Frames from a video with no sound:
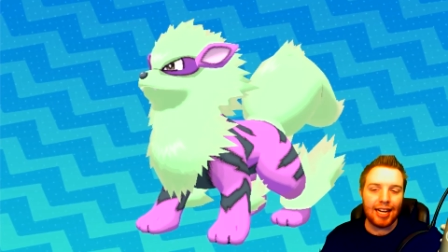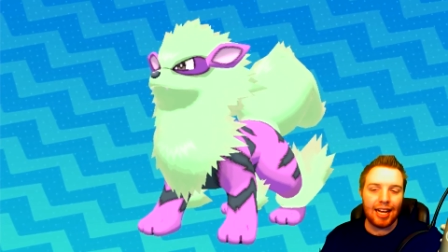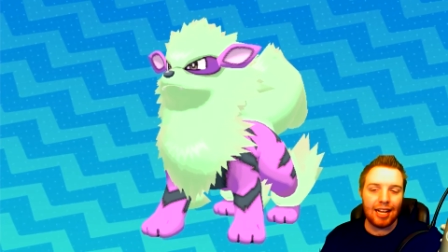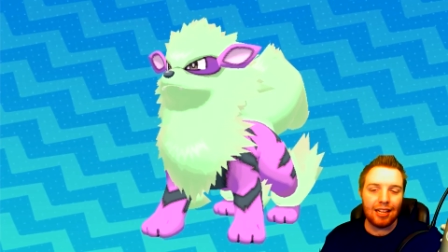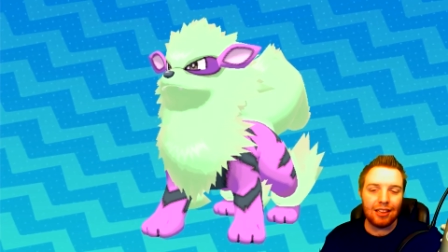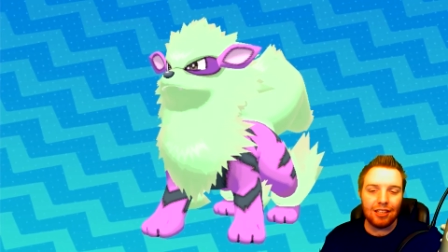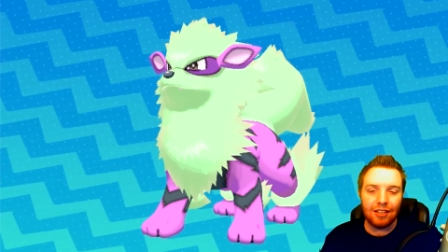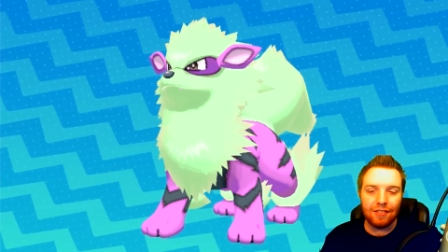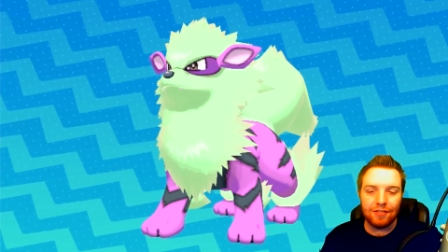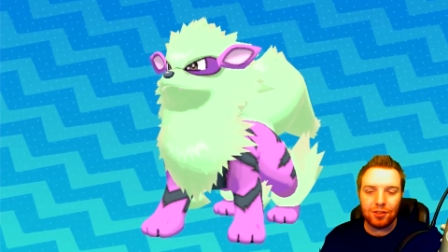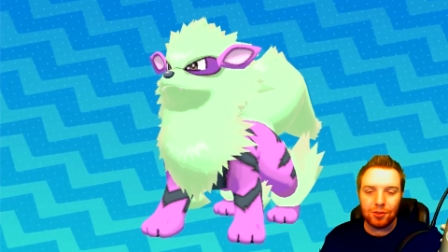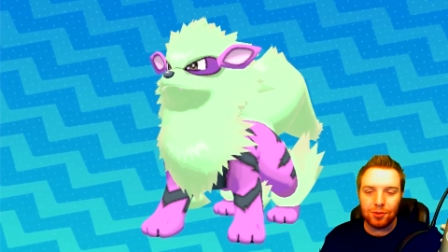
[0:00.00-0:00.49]
I
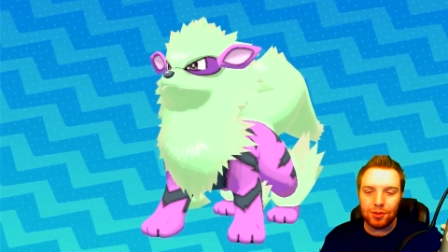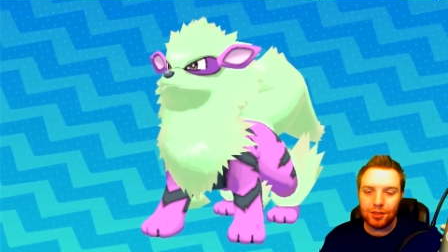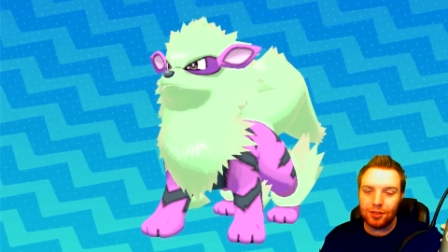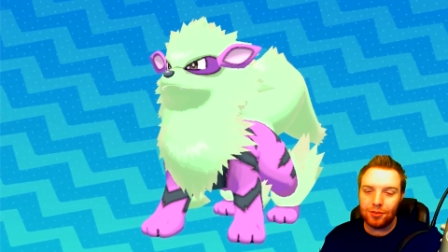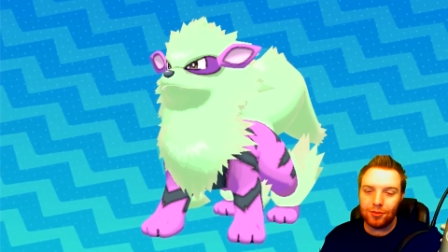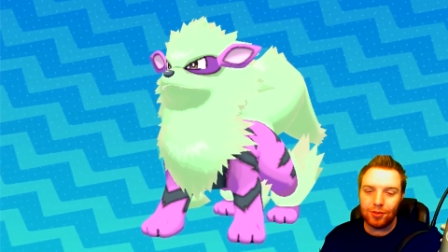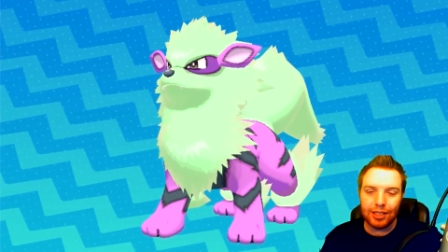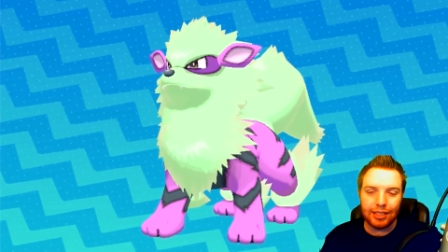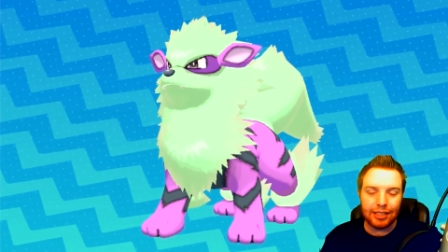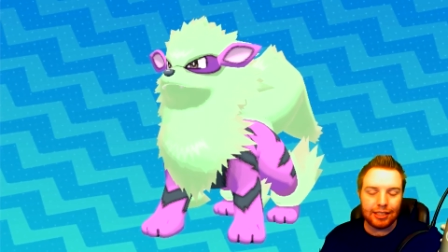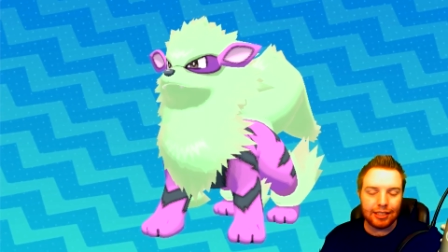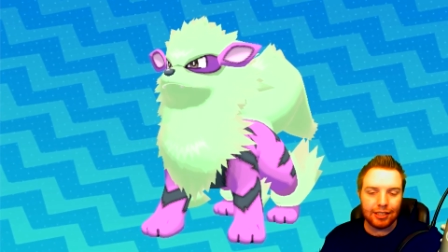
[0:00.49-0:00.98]
love doing the
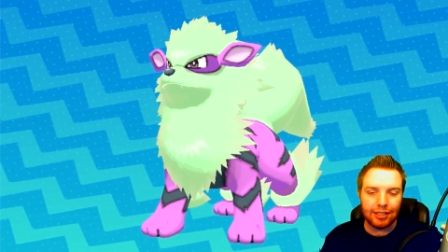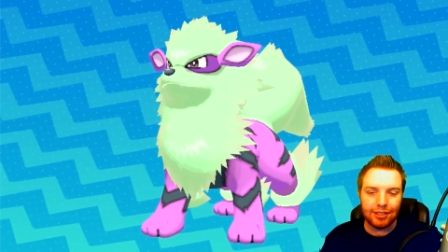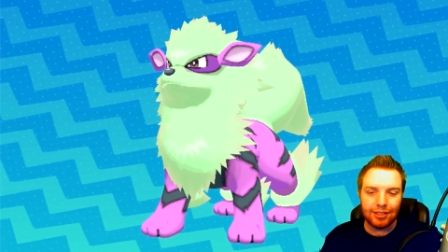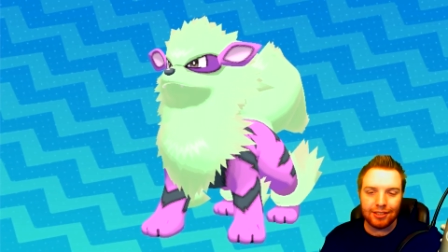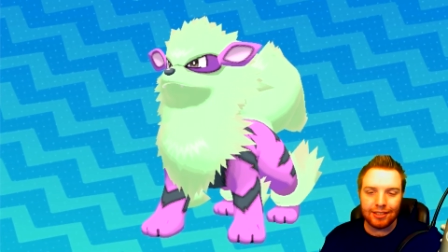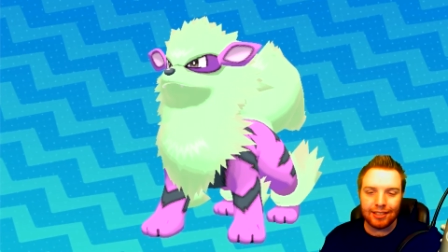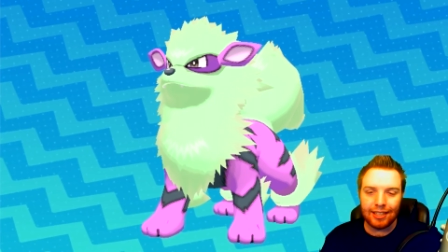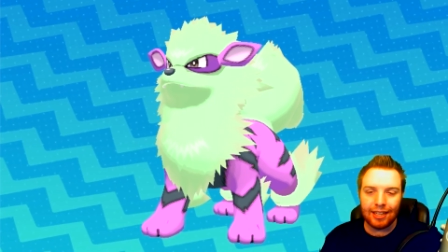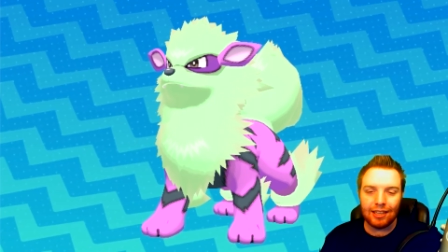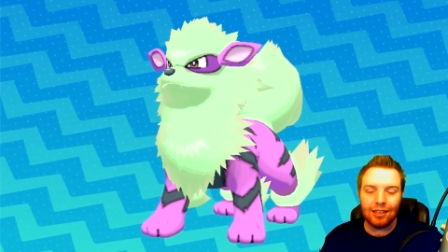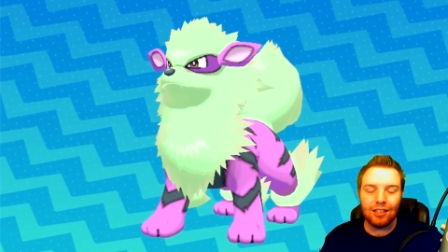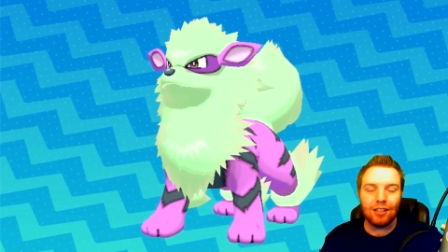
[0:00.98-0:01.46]
recolors,
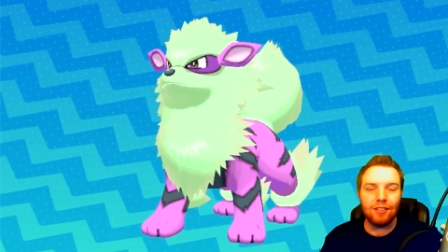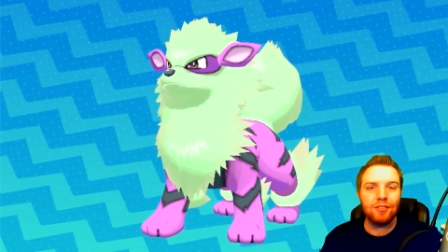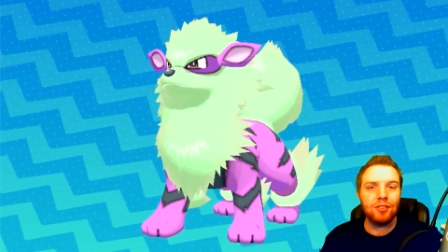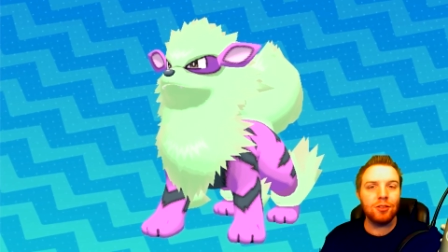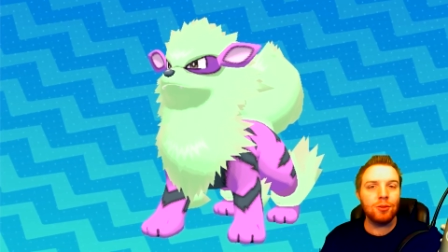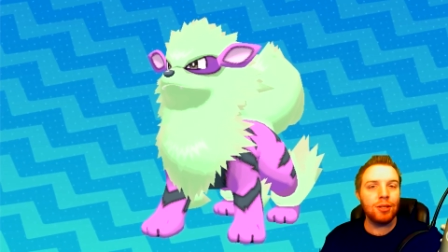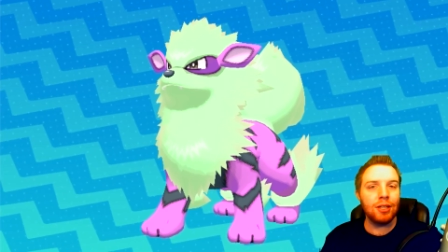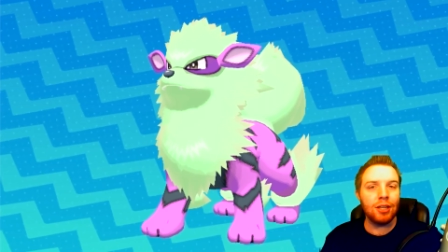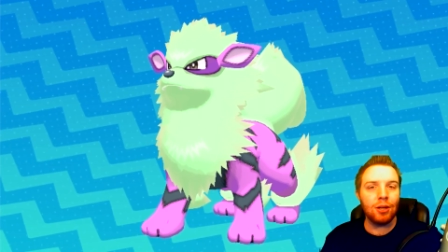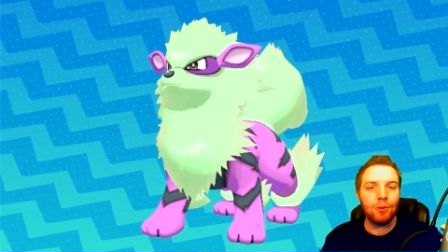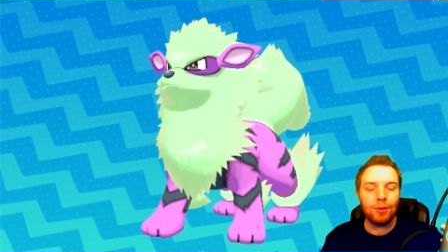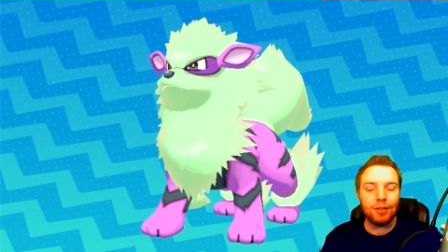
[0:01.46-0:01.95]
and I love
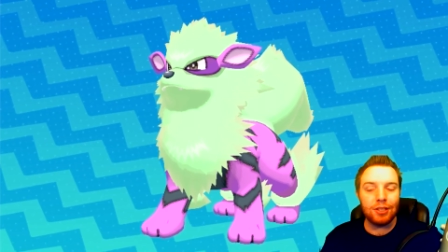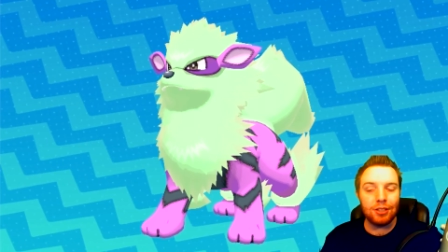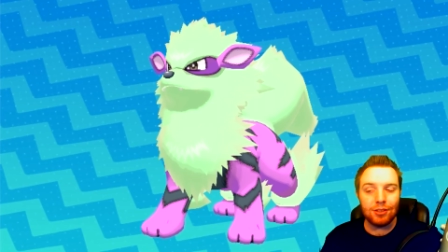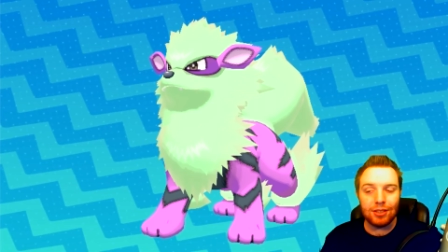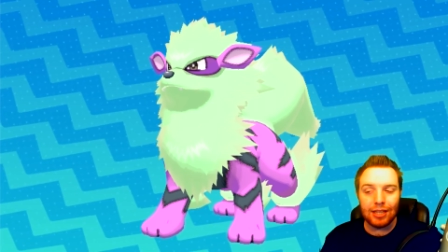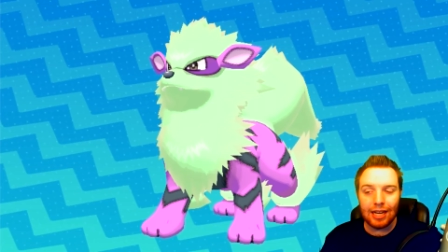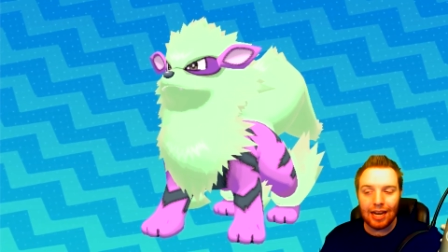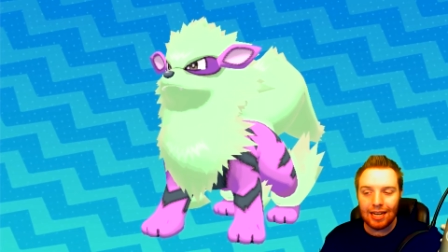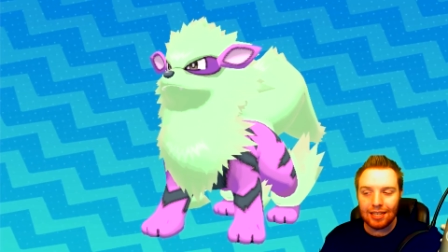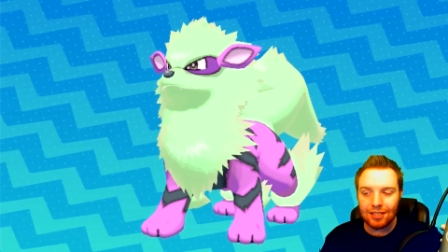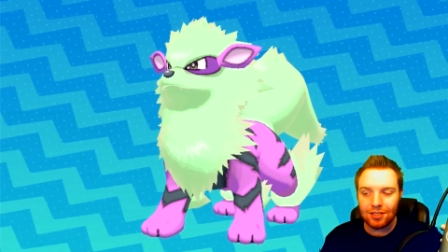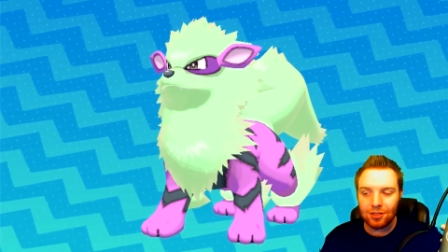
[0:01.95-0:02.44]
doing it with you
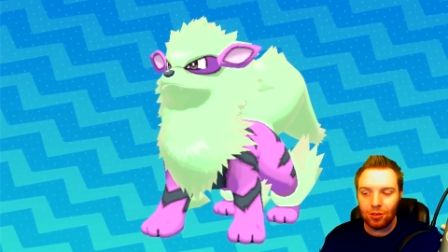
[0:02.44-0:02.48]
guys.